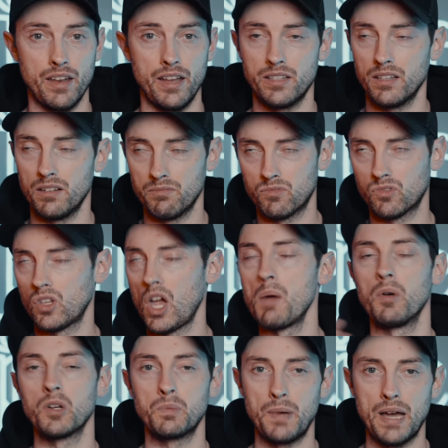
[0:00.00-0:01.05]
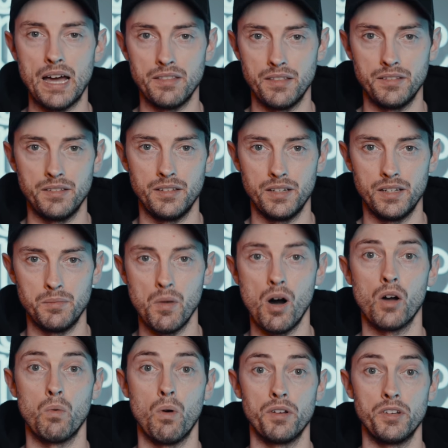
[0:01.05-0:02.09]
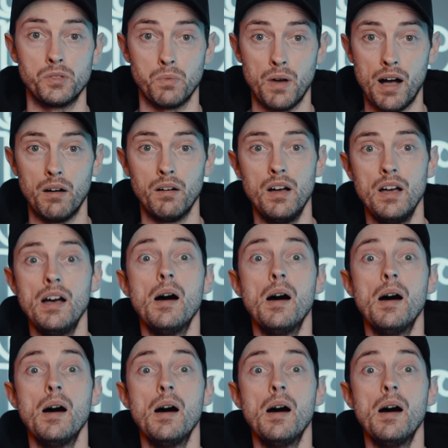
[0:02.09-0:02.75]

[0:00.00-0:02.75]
and it's so much better than the Mark I as well.